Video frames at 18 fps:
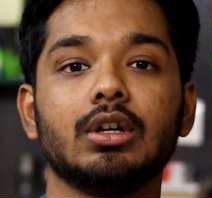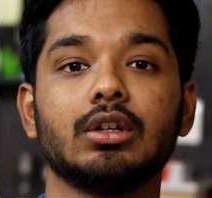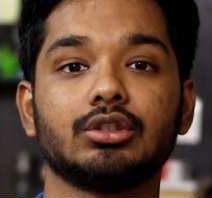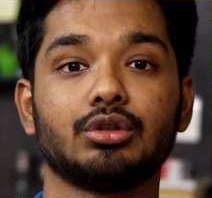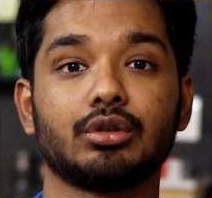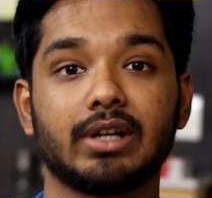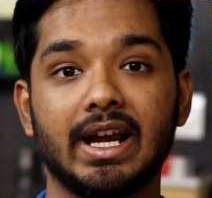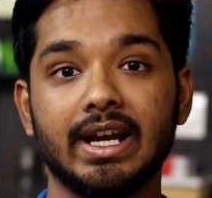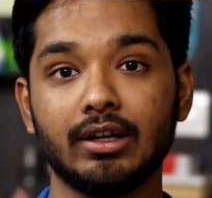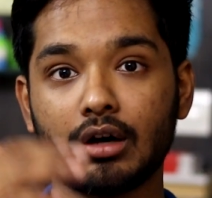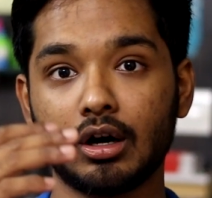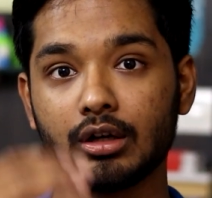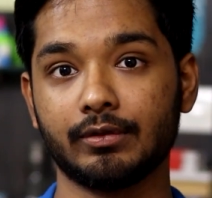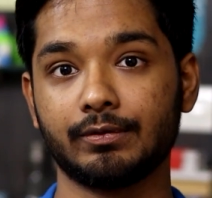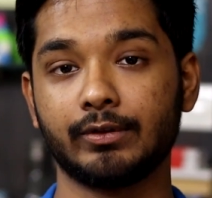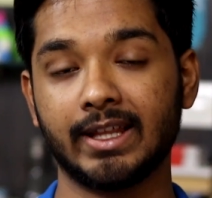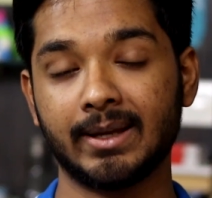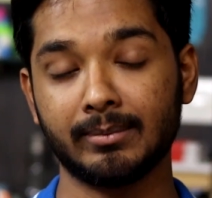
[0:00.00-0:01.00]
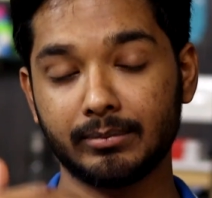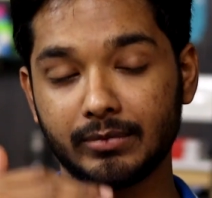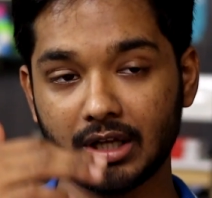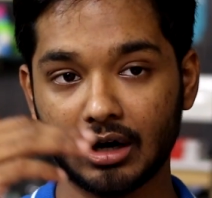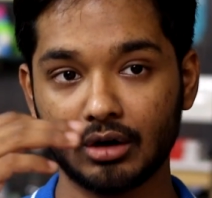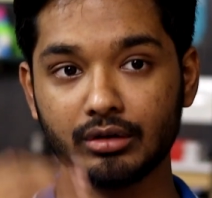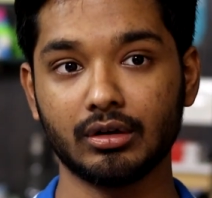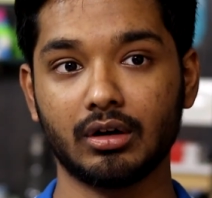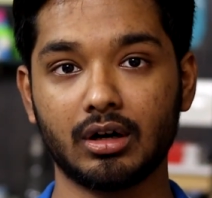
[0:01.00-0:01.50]
So write all of them
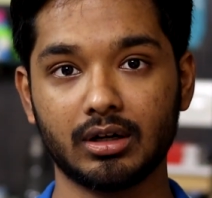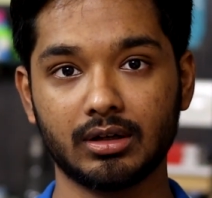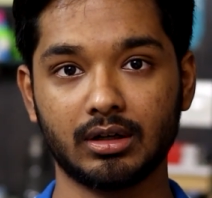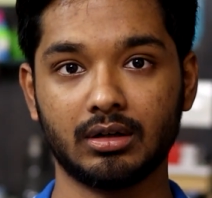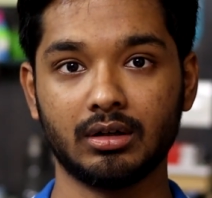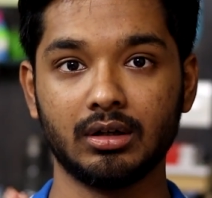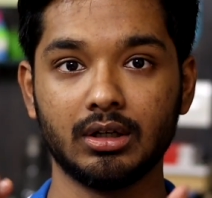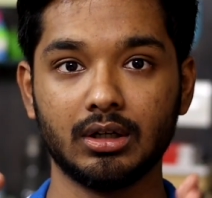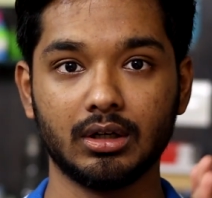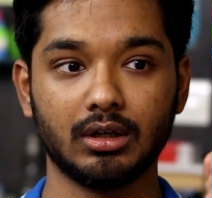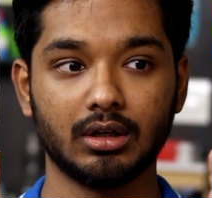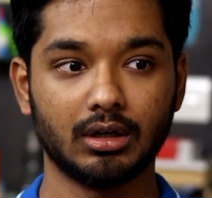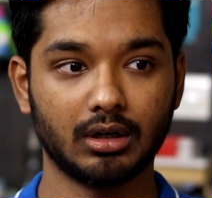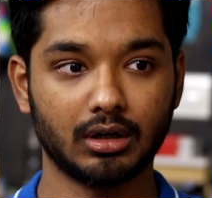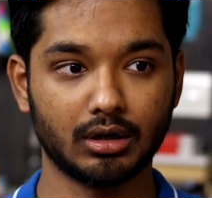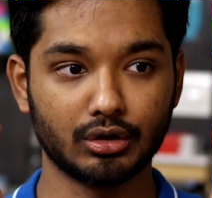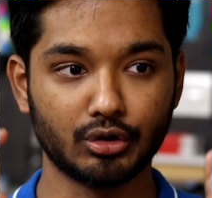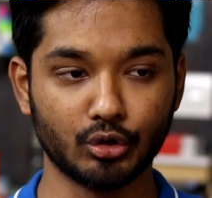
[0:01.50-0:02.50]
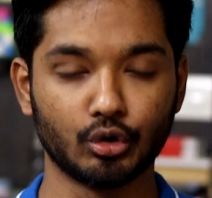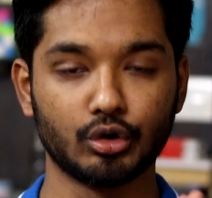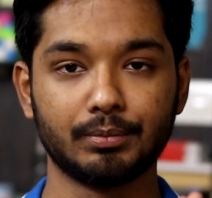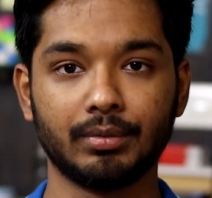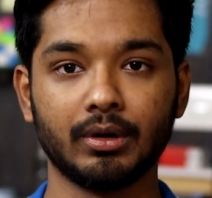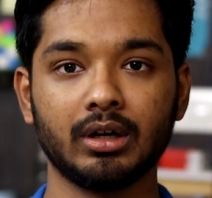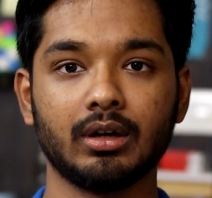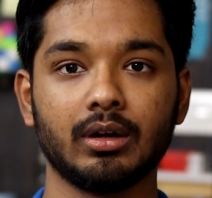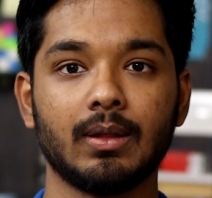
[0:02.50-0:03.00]
down on a
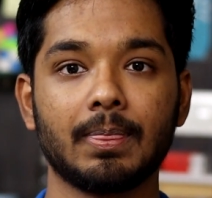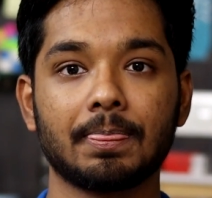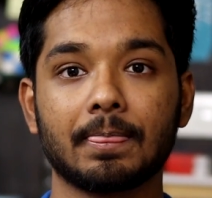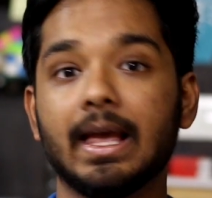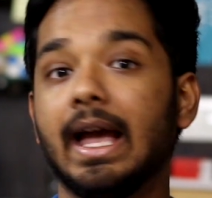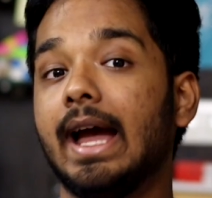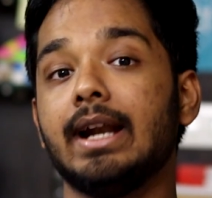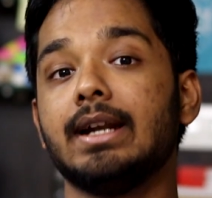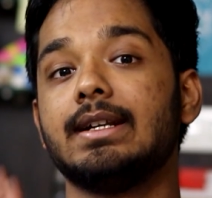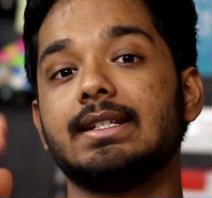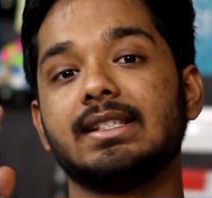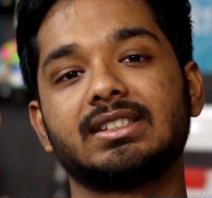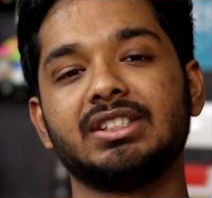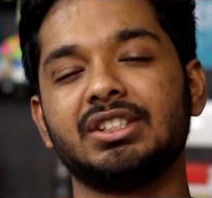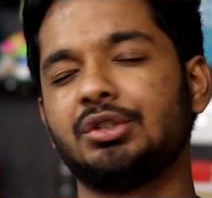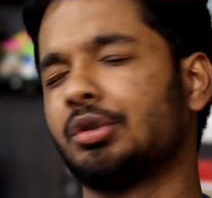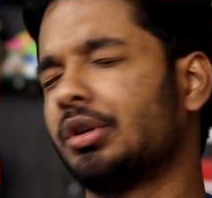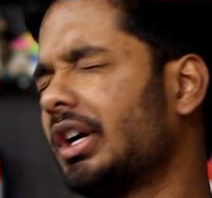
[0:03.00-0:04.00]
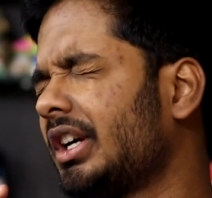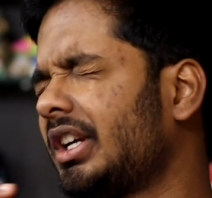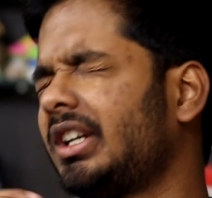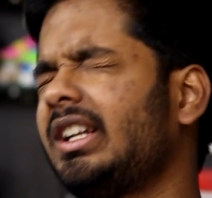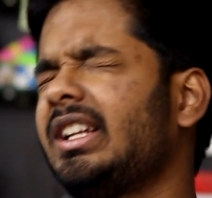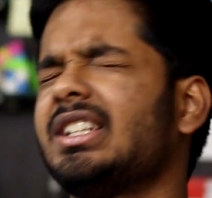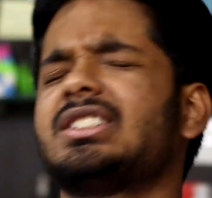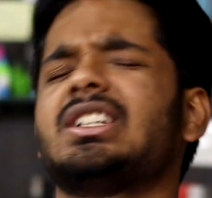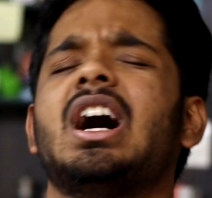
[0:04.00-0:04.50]
notebook and listen to
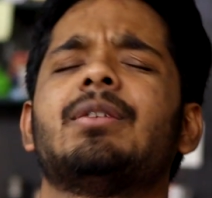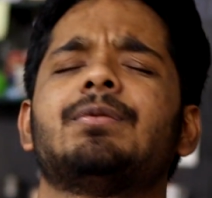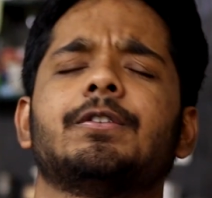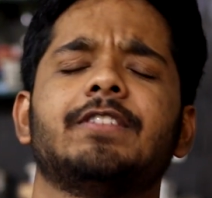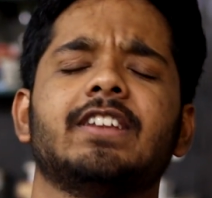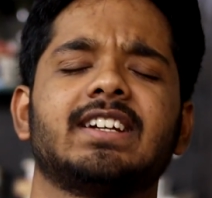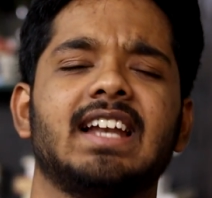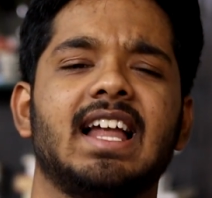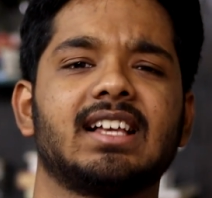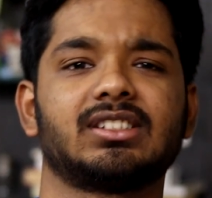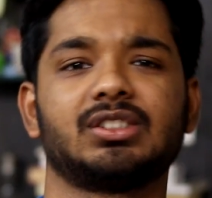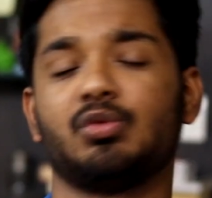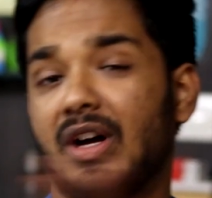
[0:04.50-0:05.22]
at least half of the class.